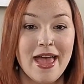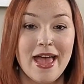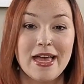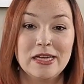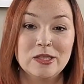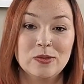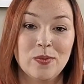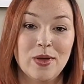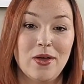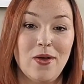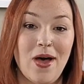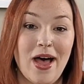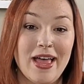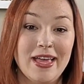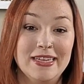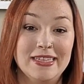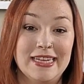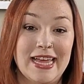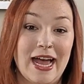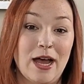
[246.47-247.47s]
as well
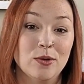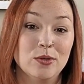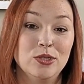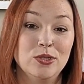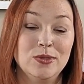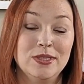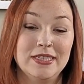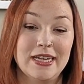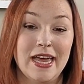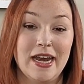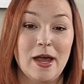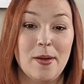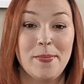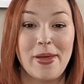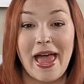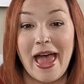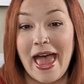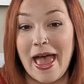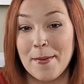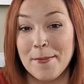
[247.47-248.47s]
as how to set up
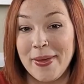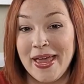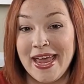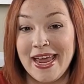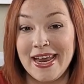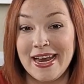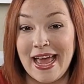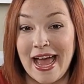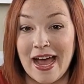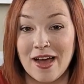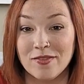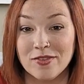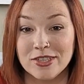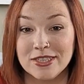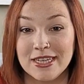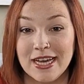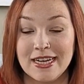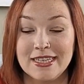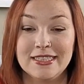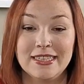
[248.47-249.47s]
paid
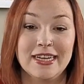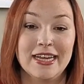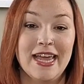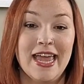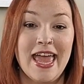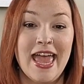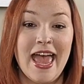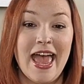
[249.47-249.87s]
advertising,